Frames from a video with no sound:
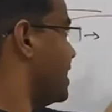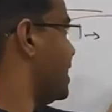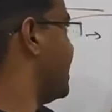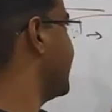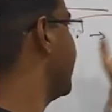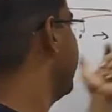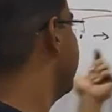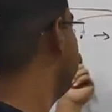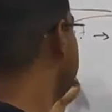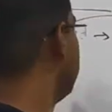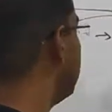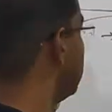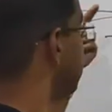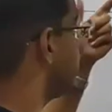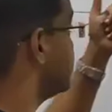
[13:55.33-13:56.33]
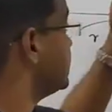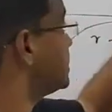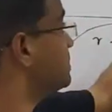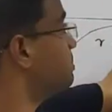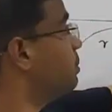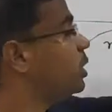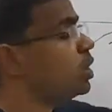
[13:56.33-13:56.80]
again, because this
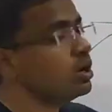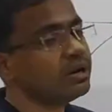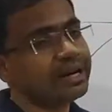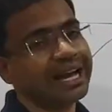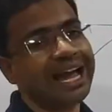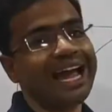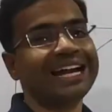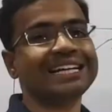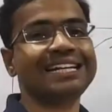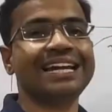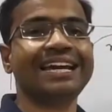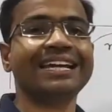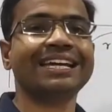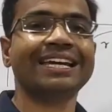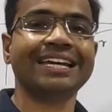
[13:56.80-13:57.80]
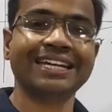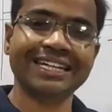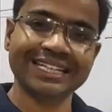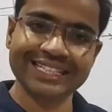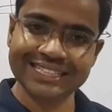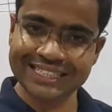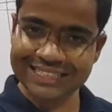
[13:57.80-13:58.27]
bond act like
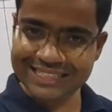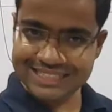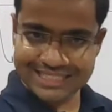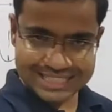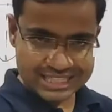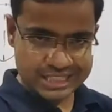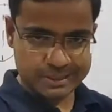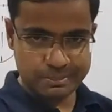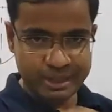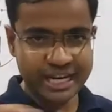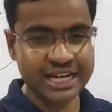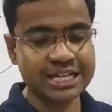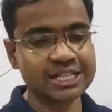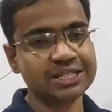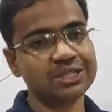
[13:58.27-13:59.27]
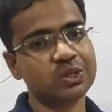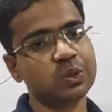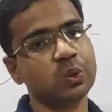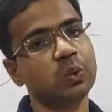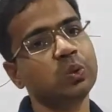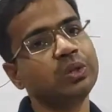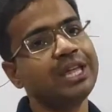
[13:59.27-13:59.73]
a spring,
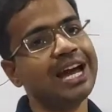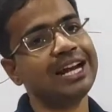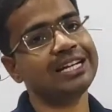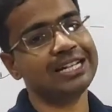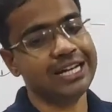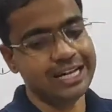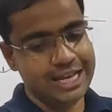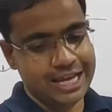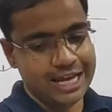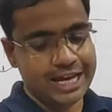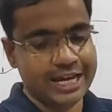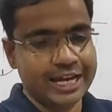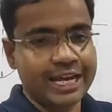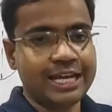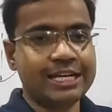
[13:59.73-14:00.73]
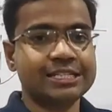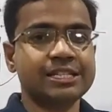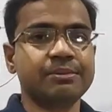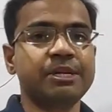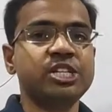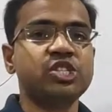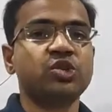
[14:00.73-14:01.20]
so that again some
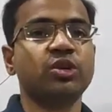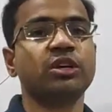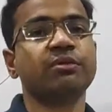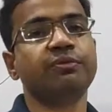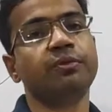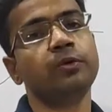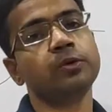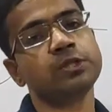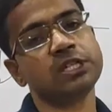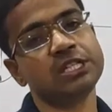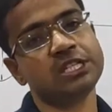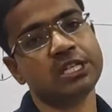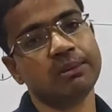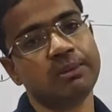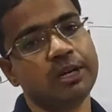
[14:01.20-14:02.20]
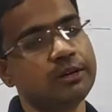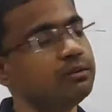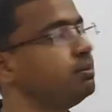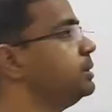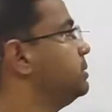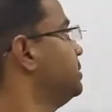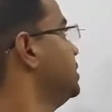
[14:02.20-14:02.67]
restoring force is developed
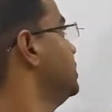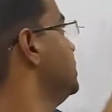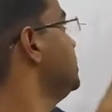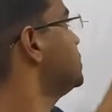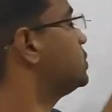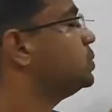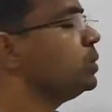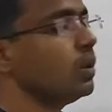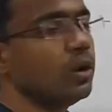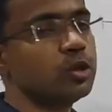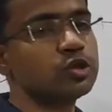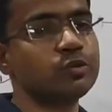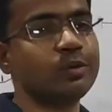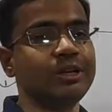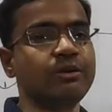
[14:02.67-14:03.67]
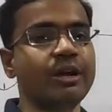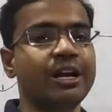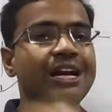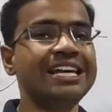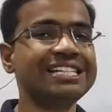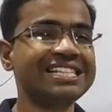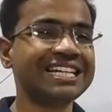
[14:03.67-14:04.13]
between these two. So are
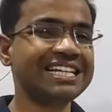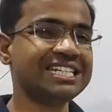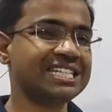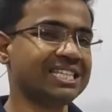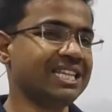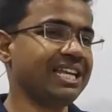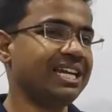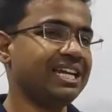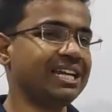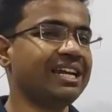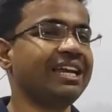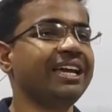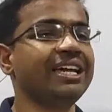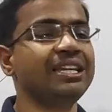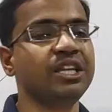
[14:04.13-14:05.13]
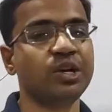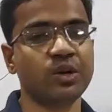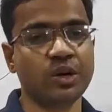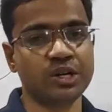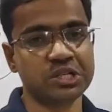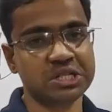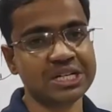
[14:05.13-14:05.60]
releasing it, they regain their
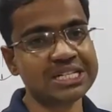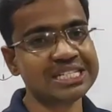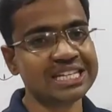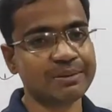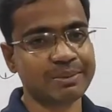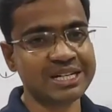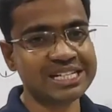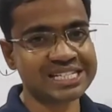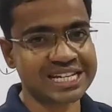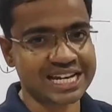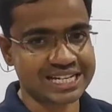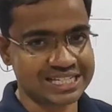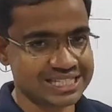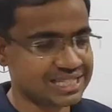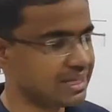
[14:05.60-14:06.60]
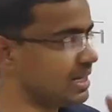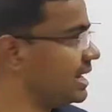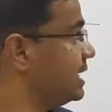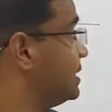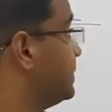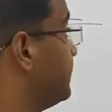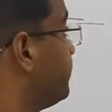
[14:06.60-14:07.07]
original shape and size,
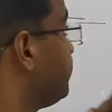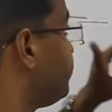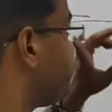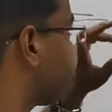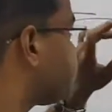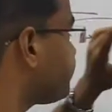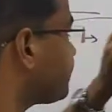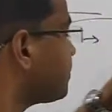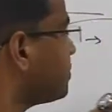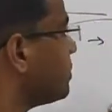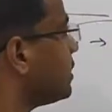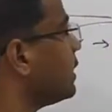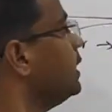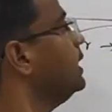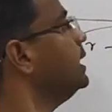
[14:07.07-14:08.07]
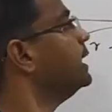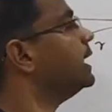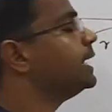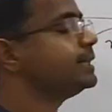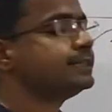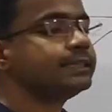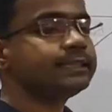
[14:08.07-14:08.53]
right?
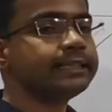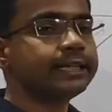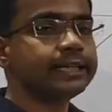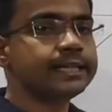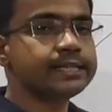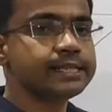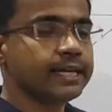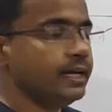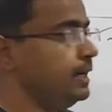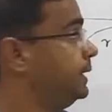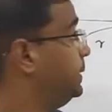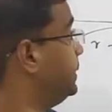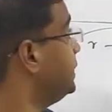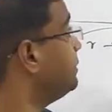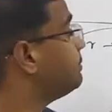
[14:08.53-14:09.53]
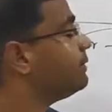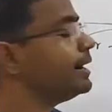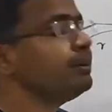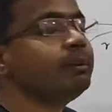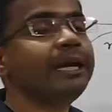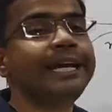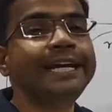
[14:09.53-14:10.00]
Another thing is if
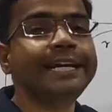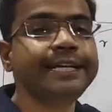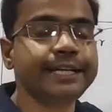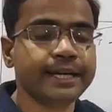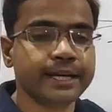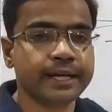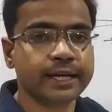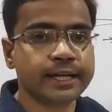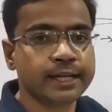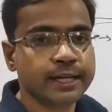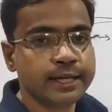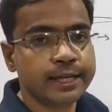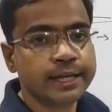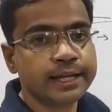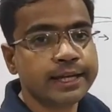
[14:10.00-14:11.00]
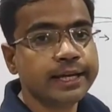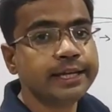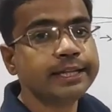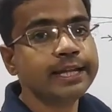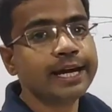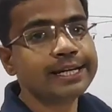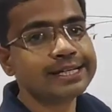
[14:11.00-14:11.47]
I'm heating, in
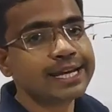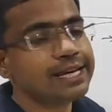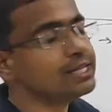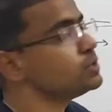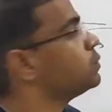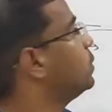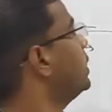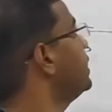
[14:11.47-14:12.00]
that case what